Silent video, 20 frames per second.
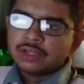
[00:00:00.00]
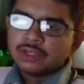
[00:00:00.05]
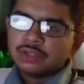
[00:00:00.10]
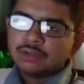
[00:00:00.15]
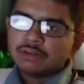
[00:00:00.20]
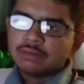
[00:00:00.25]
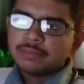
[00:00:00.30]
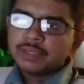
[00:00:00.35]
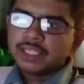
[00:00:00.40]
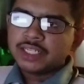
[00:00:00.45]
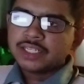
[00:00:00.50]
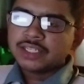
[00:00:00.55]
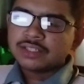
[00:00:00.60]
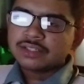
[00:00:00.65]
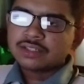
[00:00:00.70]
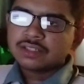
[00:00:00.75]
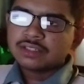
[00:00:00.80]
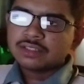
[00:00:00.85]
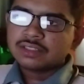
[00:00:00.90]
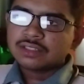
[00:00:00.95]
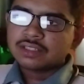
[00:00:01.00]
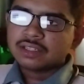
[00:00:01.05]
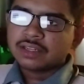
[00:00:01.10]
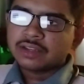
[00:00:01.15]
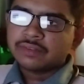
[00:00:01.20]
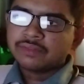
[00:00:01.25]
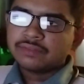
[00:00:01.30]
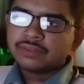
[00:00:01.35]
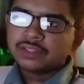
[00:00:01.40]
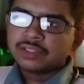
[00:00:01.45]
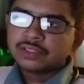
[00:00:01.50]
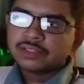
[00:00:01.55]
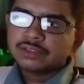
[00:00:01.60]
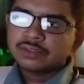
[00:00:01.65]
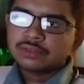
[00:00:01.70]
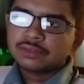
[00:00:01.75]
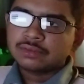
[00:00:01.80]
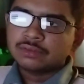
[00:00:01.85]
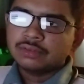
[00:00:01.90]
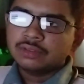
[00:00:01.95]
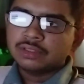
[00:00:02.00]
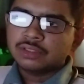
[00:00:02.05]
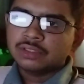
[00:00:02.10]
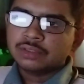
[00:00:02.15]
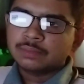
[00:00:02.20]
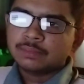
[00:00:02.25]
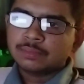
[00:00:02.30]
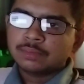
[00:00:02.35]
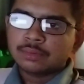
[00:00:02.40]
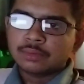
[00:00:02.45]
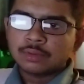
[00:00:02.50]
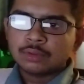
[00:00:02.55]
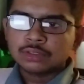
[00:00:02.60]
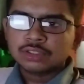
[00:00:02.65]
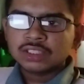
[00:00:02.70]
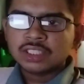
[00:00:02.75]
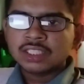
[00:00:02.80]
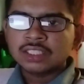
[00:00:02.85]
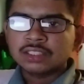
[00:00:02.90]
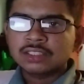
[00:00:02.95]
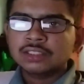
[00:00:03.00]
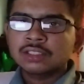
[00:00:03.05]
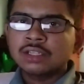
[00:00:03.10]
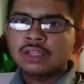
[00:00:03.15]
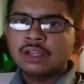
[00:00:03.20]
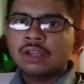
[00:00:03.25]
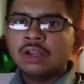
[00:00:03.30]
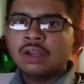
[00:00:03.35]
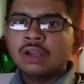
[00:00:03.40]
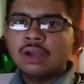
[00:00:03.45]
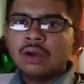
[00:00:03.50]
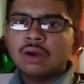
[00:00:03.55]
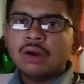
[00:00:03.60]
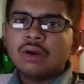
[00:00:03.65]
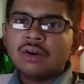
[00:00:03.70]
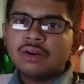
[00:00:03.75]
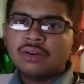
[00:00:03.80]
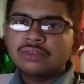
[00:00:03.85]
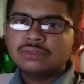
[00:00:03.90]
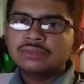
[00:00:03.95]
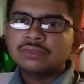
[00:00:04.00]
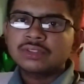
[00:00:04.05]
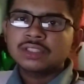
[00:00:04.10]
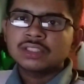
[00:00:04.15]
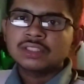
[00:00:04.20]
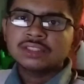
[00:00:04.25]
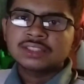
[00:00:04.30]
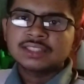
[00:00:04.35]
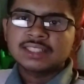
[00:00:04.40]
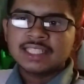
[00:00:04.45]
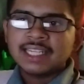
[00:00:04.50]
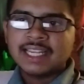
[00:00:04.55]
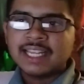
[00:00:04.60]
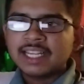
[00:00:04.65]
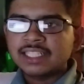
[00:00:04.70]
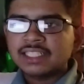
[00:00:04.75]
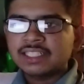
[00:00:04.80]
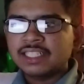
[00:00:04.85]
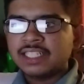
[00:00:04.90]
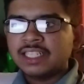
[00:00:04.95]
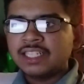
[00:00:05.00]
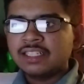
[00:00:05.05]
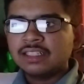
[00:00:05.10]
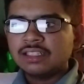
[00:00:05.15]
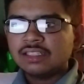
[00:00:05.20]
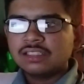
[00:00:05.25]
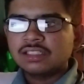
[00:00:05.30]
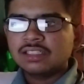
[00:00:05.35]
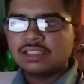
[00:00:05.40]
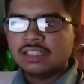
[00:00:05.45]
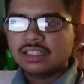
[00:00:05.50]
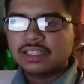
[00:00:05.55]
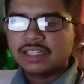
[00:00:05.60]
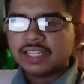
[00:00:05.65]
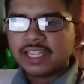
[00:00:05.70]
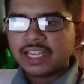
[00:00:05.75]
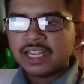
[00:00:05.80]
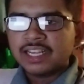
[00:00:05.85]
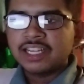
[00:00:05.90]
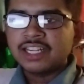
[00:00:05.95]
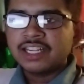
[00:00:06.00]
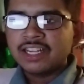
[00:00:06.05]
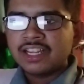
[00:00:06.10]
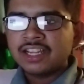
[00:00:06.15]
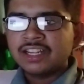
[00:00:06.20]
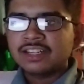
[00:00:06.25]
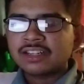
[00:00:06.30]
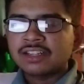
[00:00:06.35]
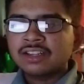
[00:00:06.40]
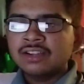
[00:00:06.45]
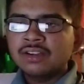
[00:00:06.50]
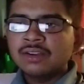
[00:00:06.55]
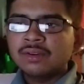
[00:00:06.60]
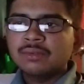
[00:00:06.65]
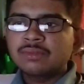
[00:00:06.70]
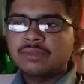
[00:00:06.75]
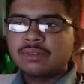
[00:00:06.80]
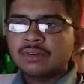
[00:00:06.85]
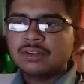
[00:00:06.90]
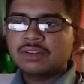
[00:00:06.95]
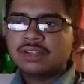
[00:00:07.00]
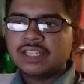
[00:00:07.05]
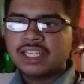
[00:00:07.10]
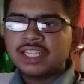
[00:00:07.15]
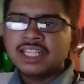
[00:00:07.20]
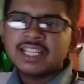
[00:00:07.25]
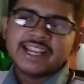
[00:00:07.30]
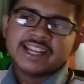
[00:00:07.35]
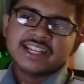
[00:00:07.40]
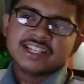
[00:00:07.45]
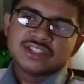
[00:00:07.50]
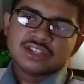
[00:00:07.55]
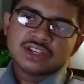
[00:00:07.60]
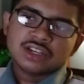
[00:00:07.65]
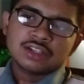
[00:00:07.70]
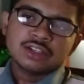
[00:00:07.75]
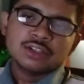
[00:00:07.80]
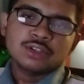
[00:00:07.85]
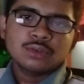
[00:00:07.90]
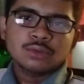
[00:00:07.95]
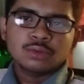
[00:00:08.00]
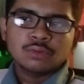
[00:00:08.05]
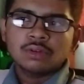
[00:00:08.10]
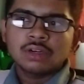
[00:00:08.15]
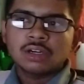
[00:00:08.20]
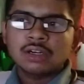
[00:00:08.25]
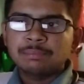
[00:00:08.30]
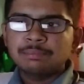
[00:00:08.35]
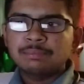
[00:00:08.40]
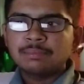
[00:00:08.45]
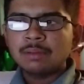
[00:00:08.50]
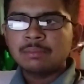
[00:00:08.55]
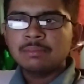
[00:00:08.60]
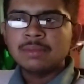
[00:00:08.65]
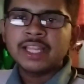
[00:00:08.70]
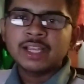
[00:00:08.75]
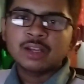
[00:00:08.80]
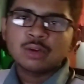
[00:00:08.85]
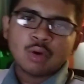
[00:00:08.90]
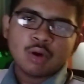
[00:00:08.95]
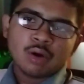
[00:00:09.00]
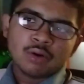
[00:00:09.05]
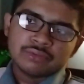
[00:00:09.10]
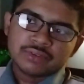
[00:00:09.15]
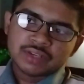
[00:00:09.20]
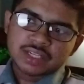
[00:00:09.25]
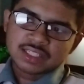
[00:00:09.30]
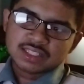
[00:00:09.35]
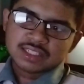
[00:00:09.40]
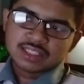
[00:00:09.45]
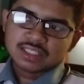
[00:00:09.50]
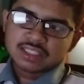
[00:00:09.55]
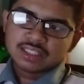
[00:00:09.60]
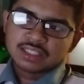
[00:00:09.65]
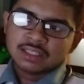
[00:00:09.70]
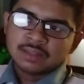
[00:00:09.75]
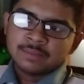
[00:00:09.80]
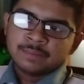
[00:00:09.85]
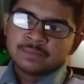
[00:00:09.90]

Nominations refers to the process of selecting a candidate for election to a public office.